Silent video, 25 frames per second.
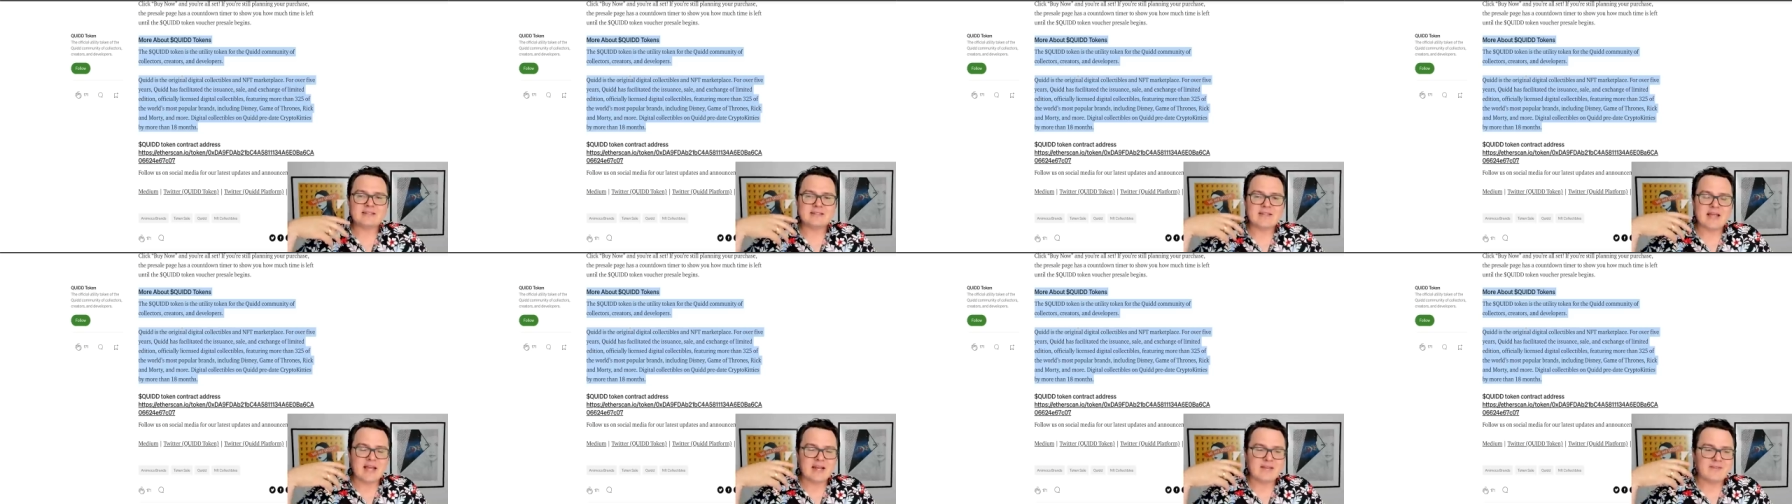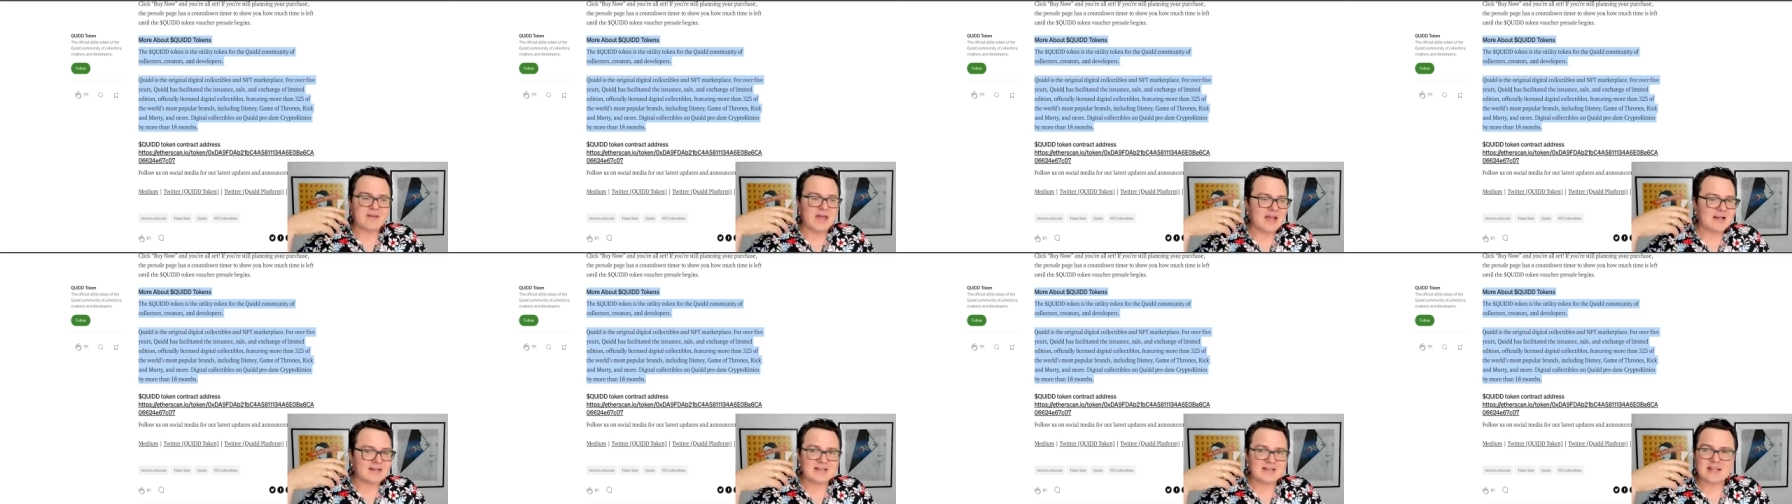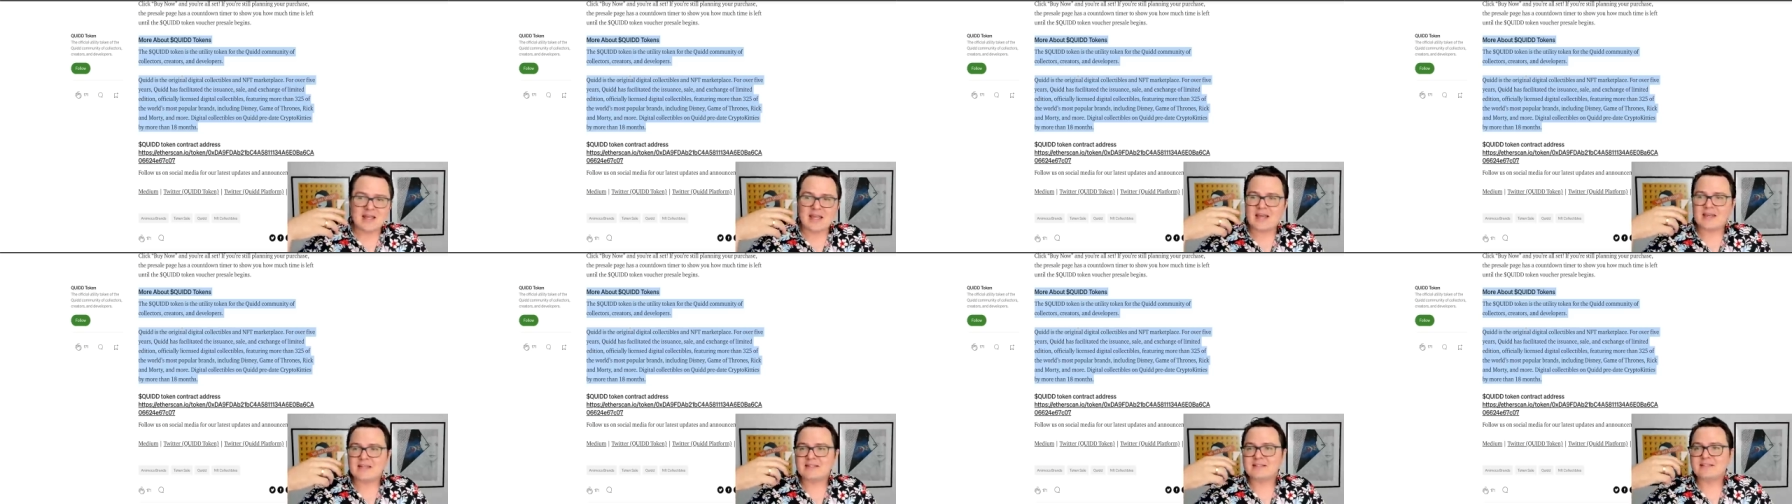is kind of
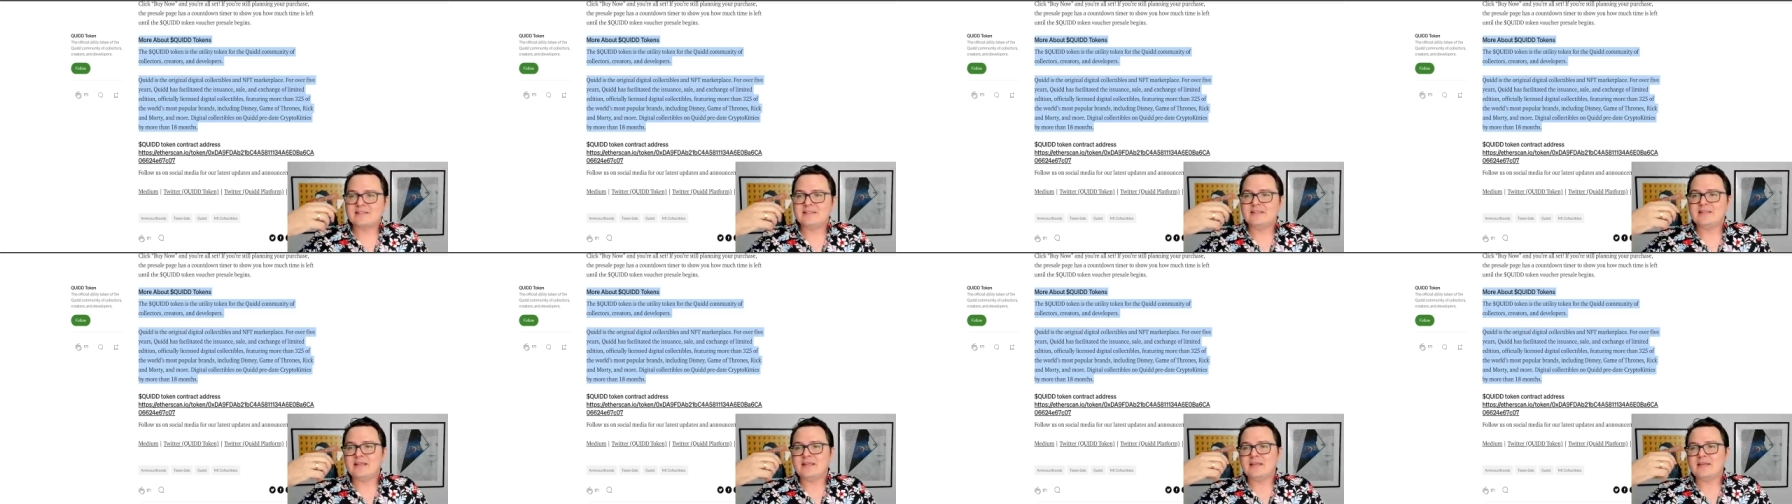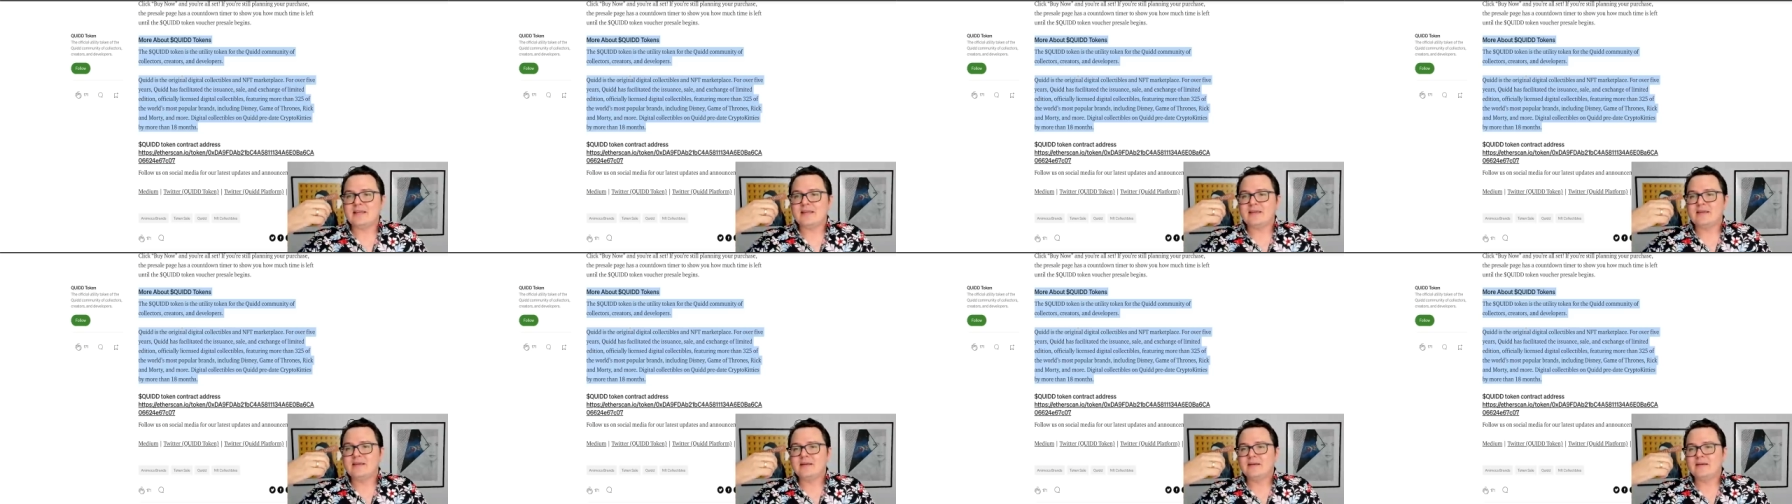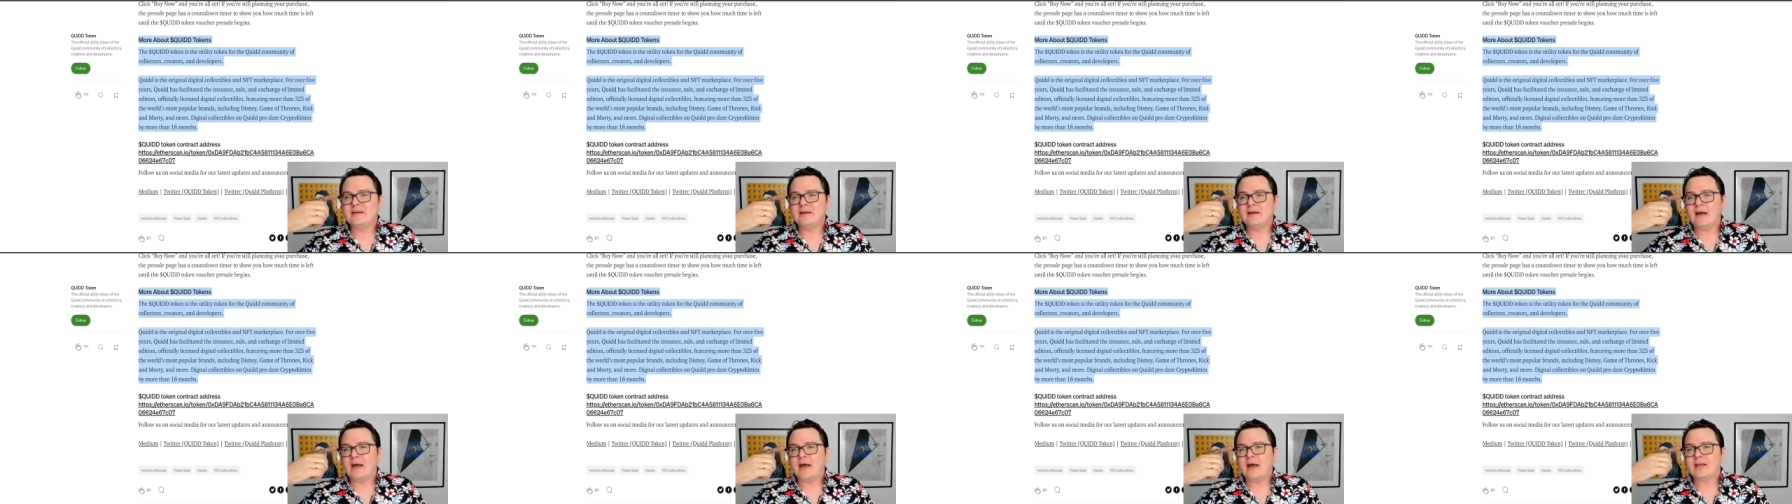acting as the
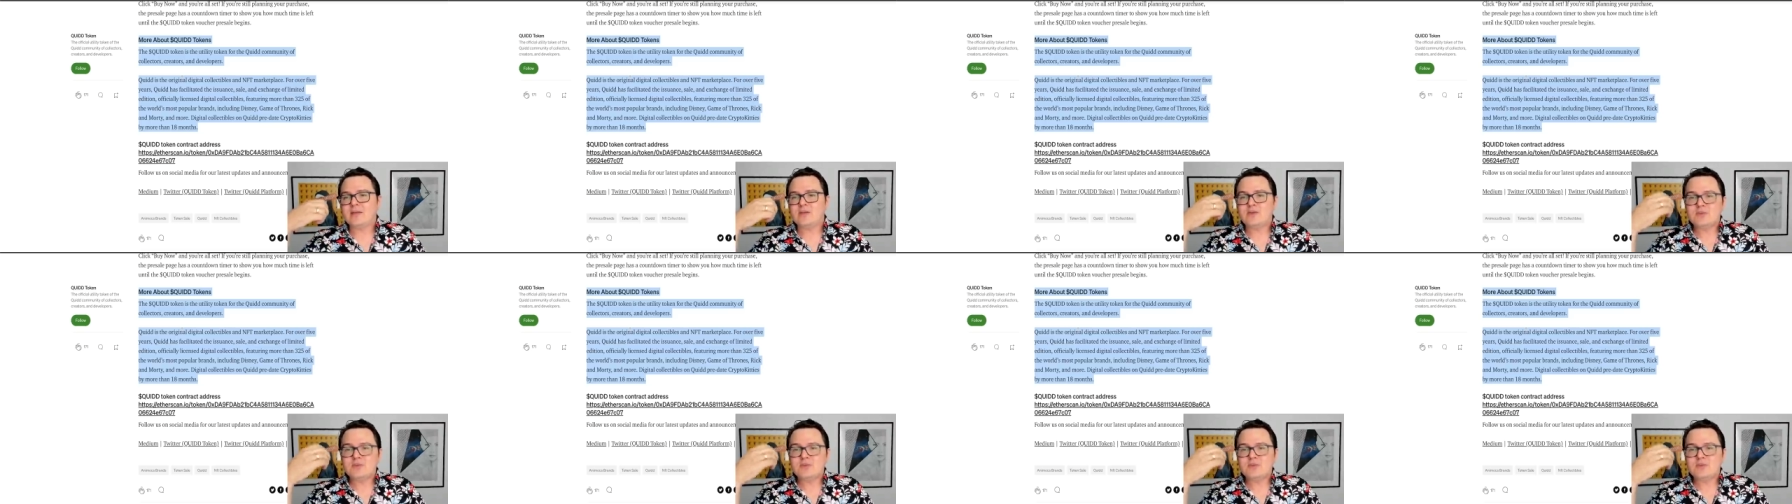uh,